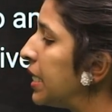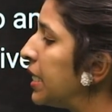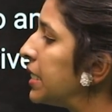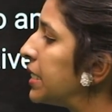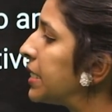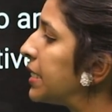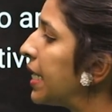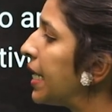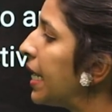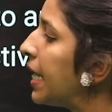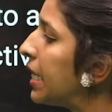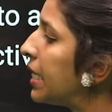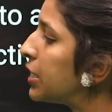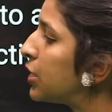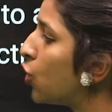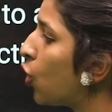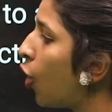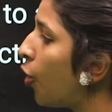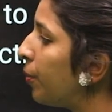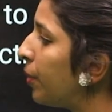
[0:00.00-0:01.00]
C is
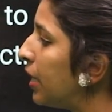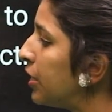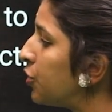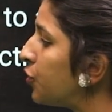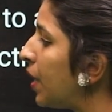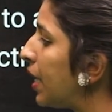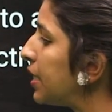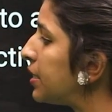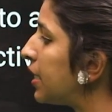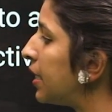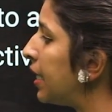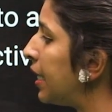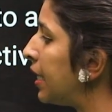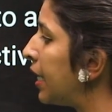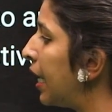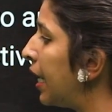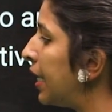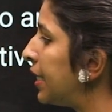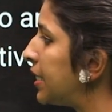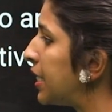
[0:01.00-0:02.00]
dominant trait and
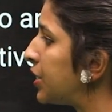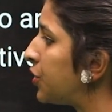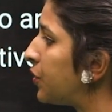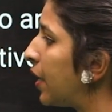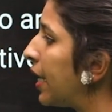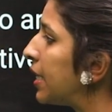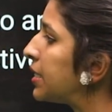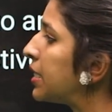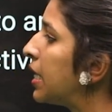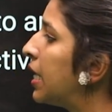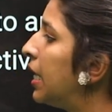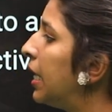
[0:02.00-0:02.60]
inherited trait.